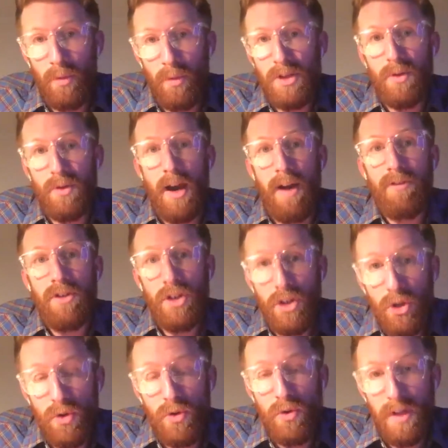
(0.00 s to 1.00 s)
We do have
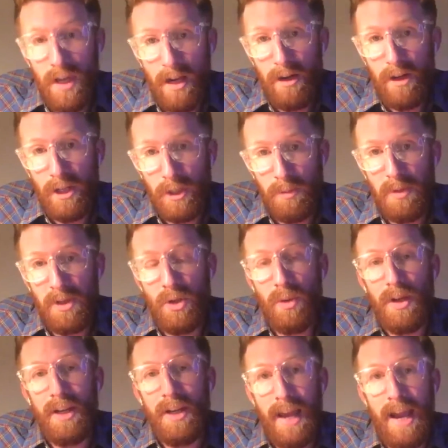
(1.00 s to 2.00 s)
2 years
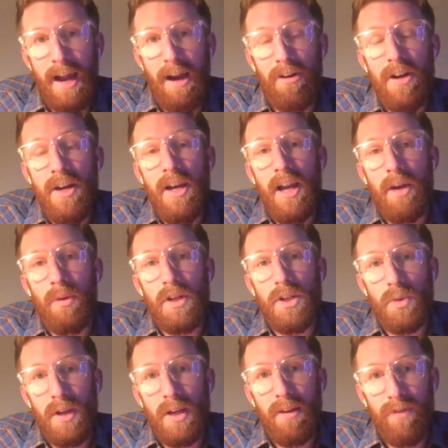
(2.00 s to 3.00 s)
between now in
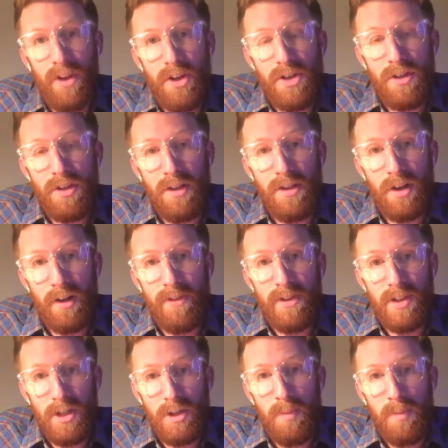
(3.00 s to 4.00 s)
which we envision these
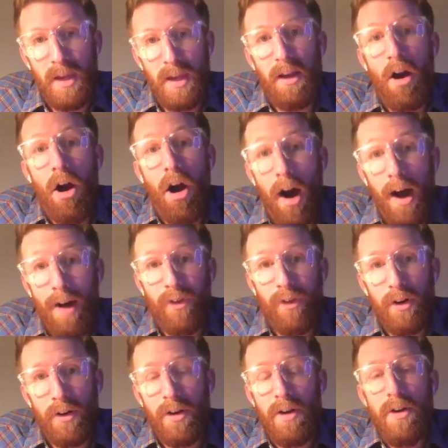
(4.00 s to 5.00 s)
services being
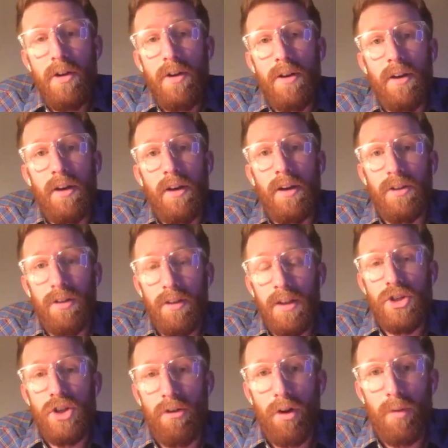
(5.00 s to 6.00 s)
offered to the
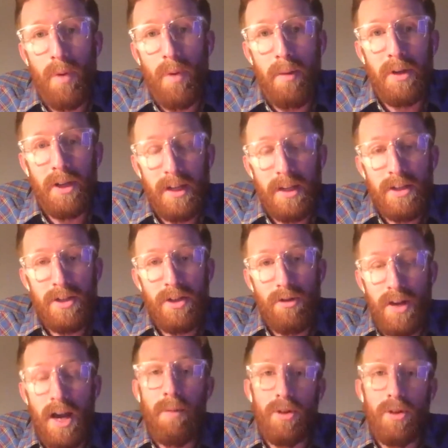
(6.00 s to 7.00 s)
general public. And so
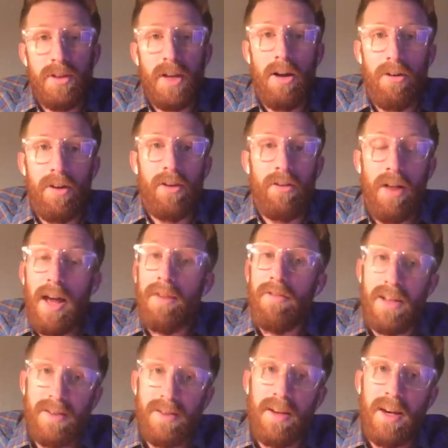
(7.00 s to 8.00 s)
time will tell. And a lot of
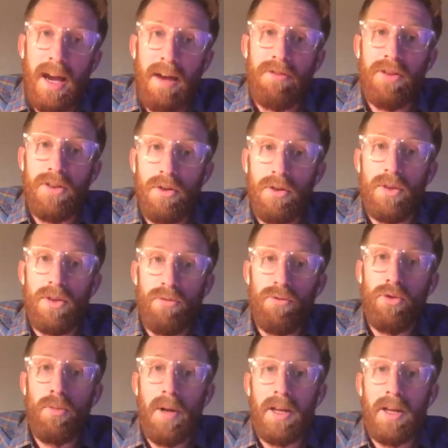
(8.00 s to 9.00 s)
that's going to have to do with the
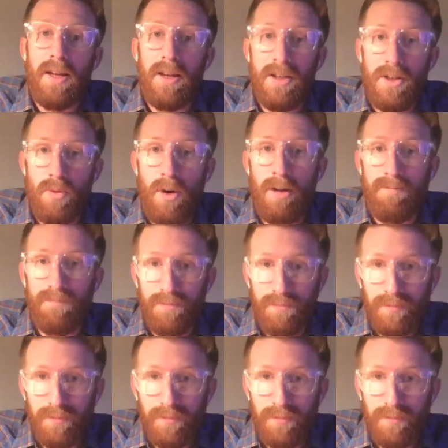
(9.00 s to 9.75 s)
rulemaking as well.